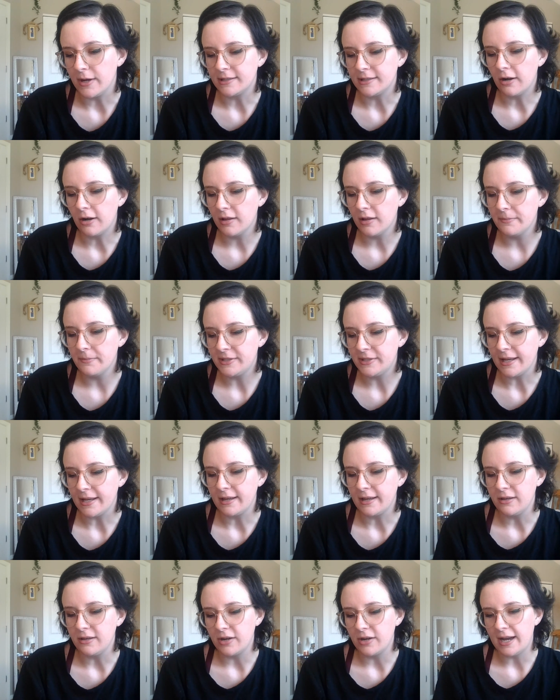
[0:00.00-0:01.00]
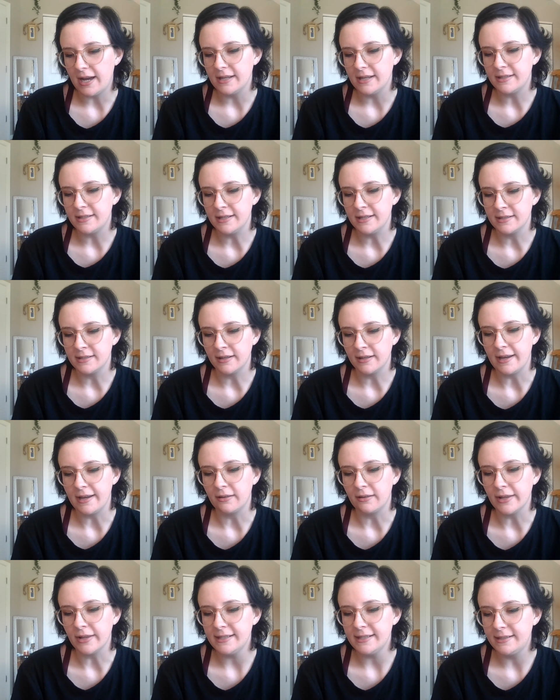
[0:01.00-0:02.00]
all I'm saying, you guys, is like,
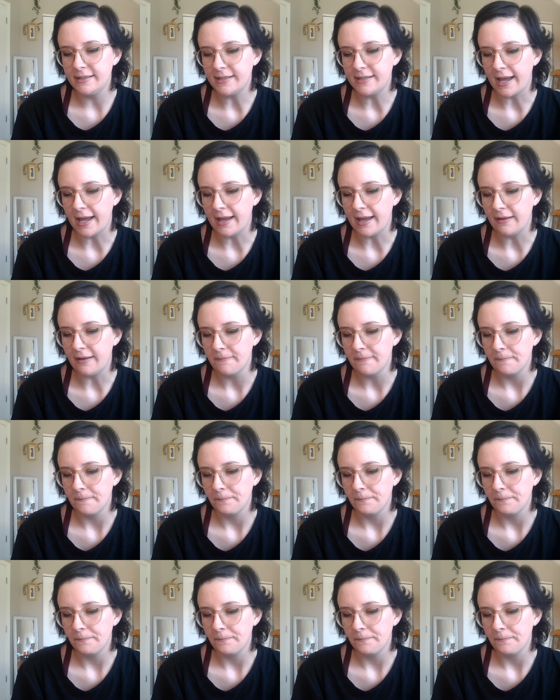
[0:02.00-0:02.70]
let's say